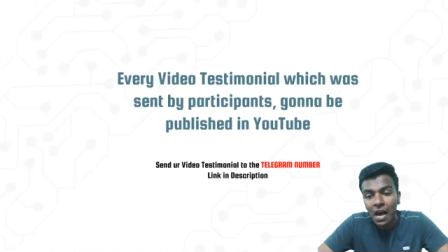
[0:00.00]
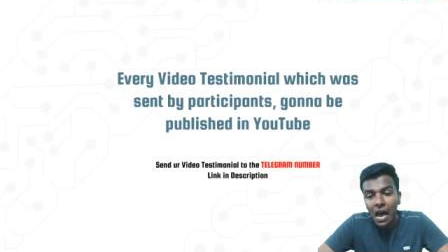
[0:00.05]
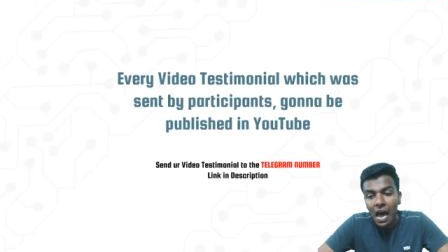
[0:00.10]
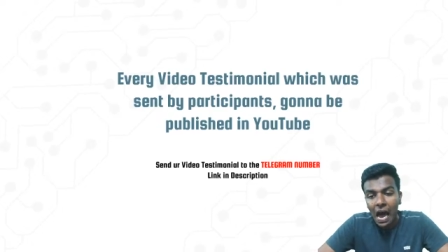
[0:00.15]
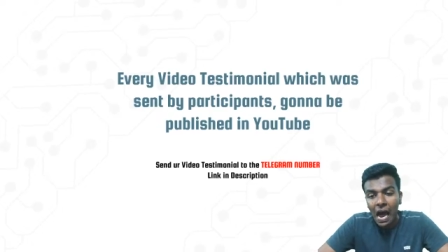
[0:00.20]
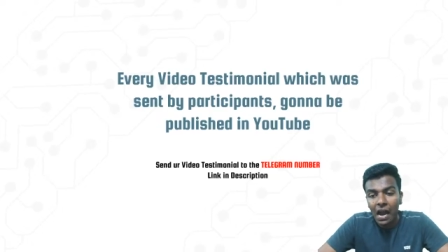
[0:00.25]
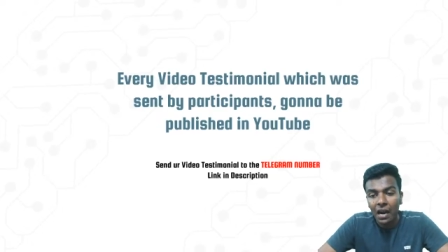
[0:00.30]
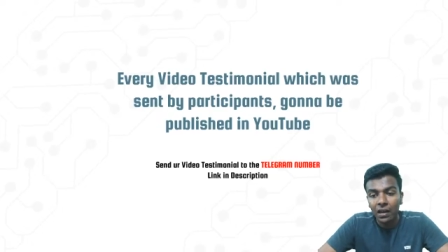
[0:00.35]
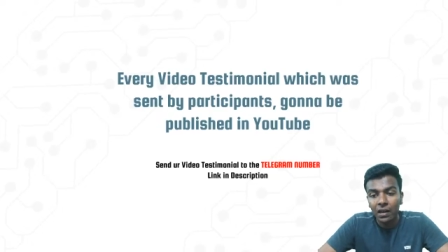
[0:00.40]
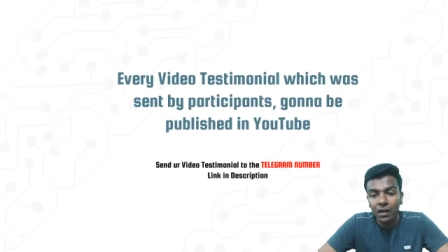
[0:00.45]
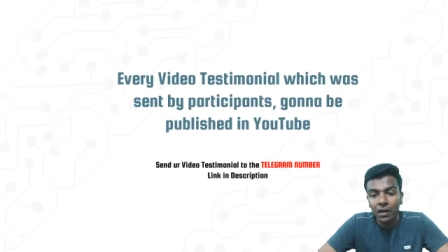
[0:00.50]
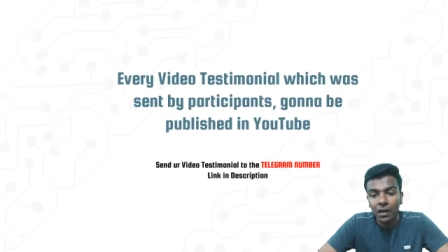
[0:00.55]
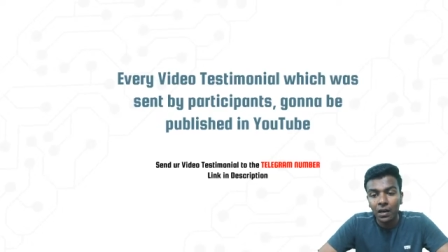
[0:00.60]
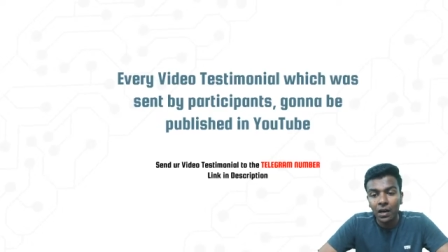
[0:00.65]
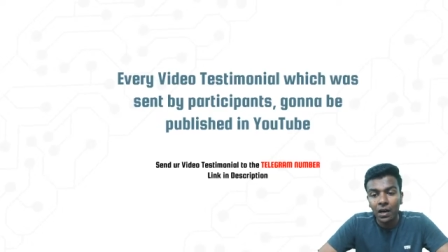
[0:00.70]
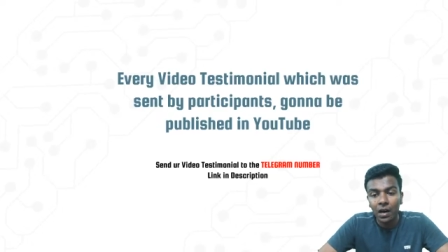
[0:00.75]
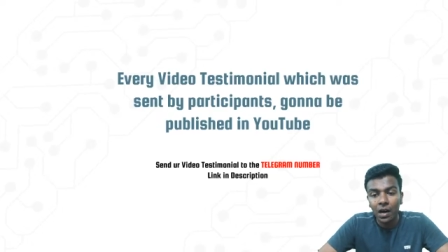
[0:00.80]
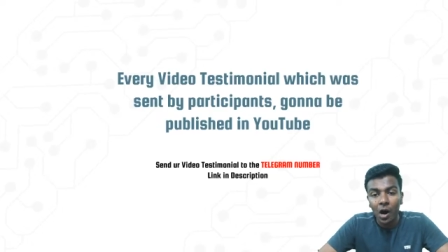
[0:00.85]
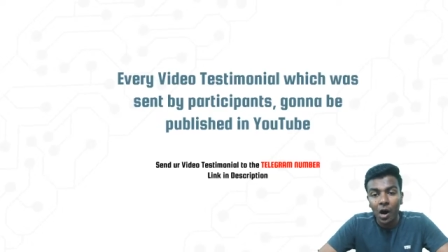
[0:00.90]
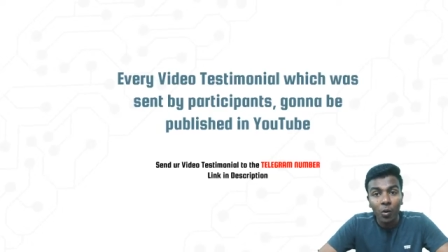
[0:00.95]
and
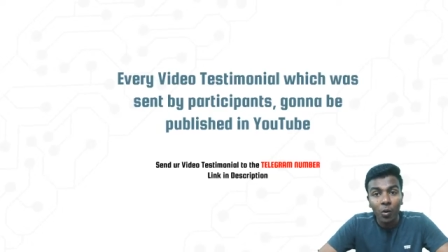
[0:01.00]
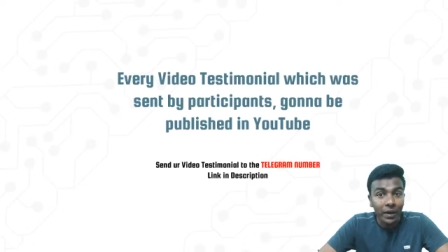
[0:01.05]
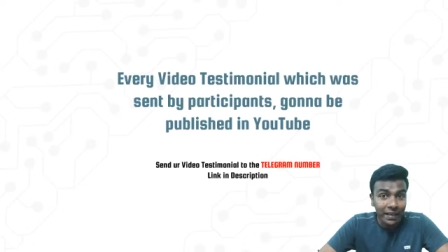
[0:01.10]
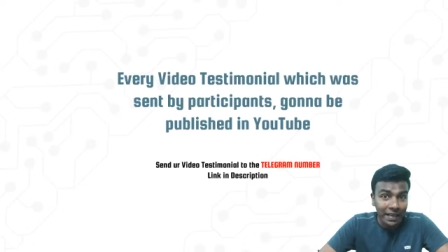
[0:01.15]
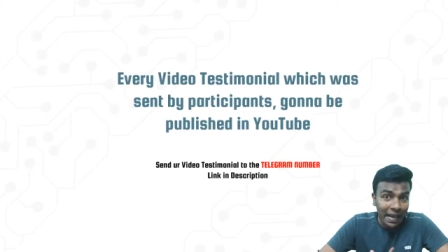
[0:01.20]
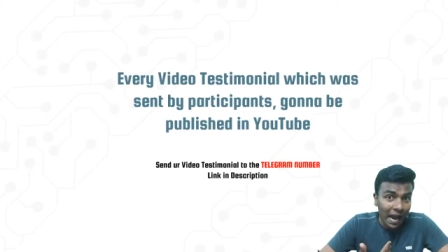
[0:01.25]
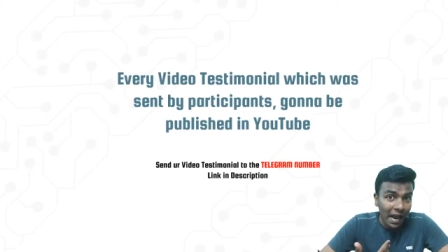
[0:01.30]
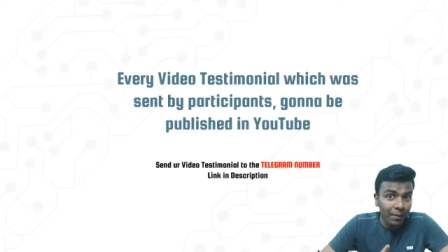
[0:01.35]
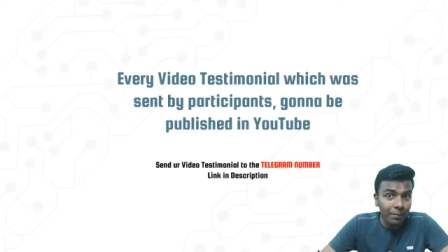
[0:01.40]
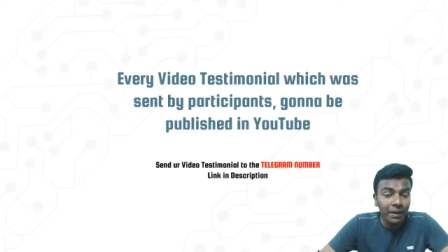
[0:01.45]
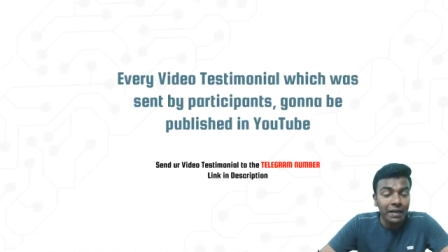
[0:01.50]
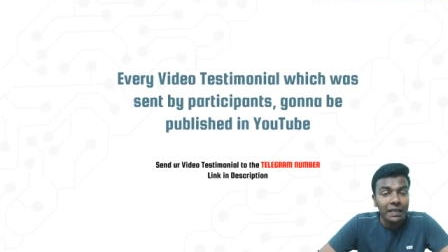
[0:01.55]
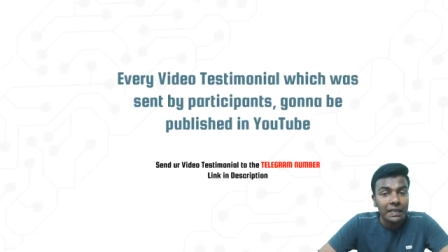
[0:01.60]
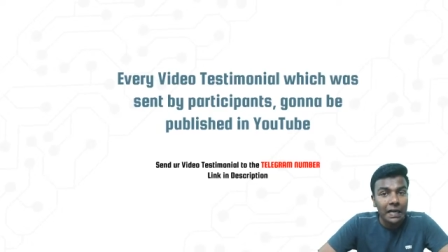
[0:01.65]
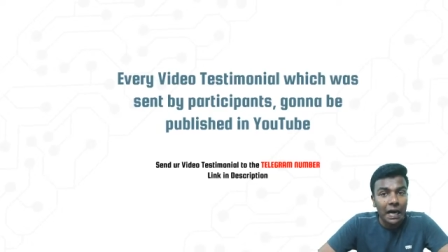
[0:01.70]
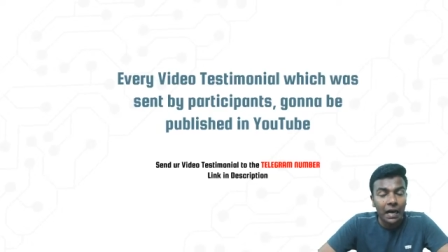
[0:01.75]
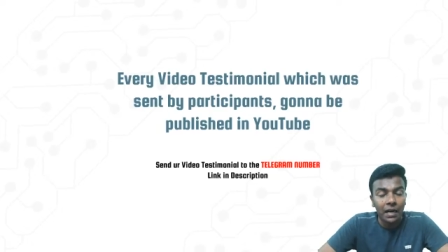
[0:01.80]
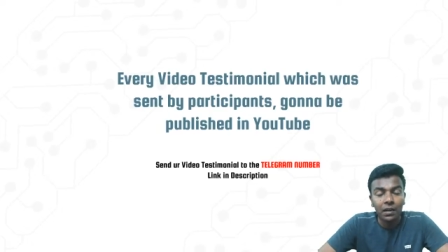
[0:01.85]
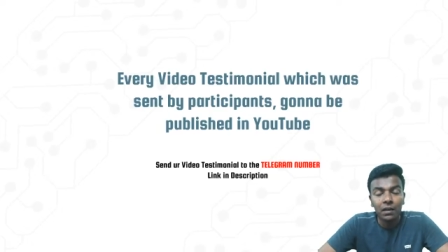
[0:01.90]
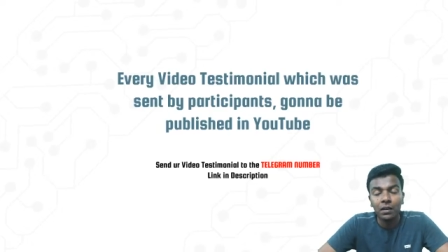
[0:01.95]
how it can be
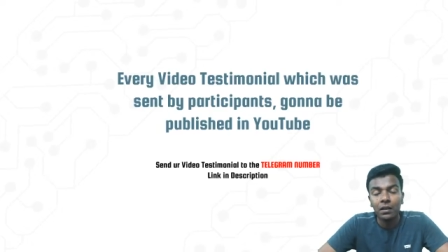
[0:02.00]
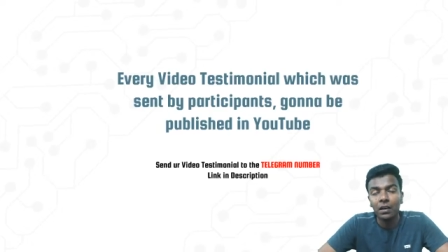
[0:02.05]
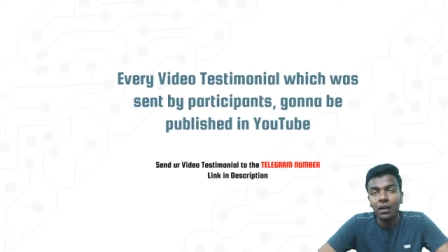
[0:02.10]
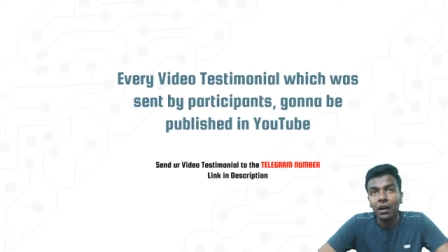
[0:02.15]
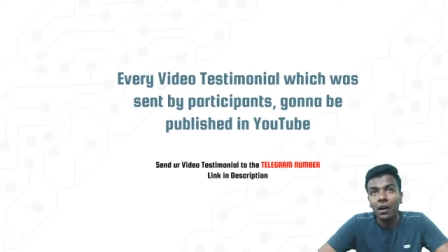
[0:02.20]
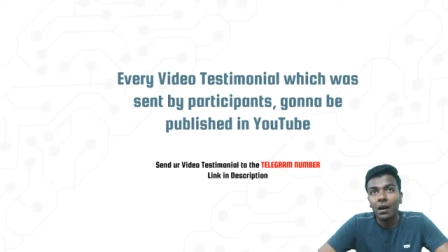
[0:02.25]
done,